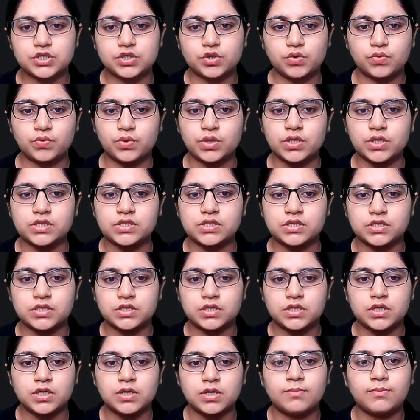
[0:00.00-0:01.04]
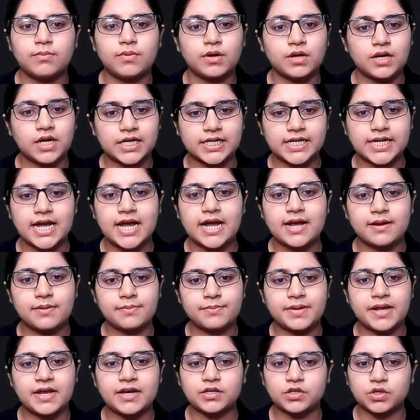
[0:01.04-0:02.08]
you would book a
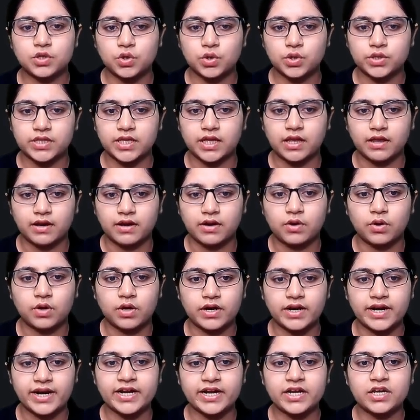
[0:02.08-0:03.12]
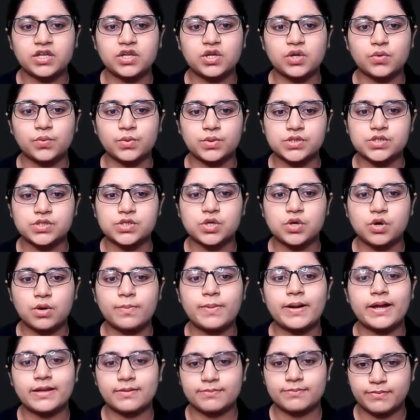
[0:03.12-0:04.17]
cab and go there. Alright, you would
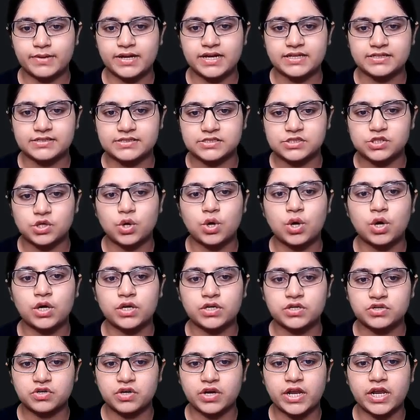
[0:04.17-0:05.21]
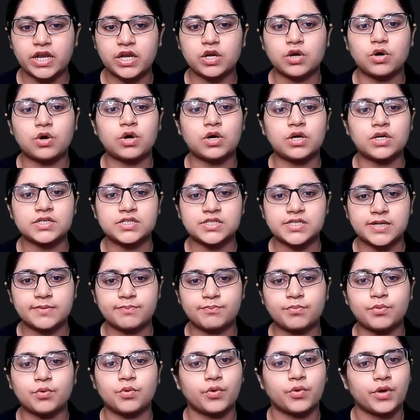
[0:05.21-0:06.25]
go by bus or train or
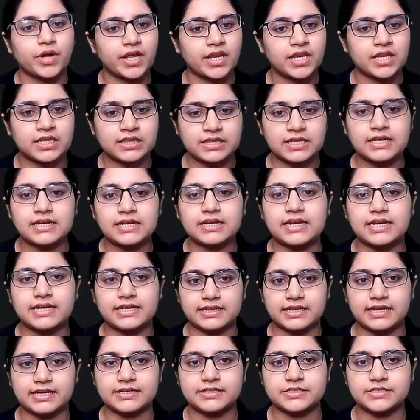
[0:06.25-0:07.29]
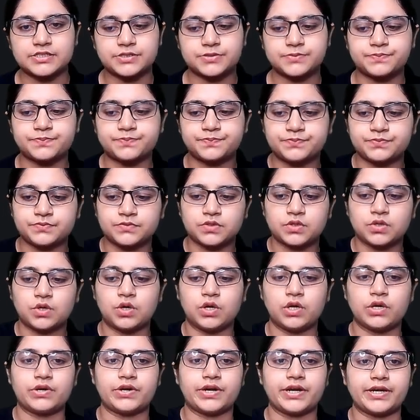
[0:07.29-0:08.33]
tempo, anything like that.
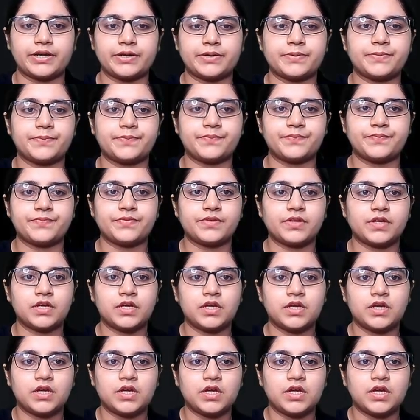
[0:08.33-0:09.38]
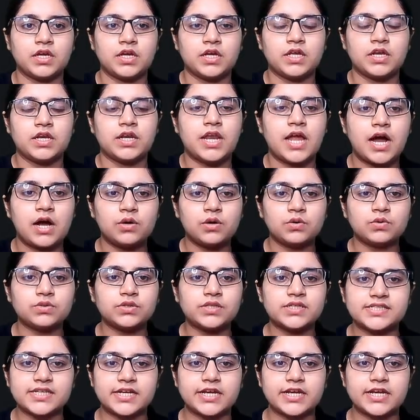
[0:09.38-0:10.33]
Alright. Now the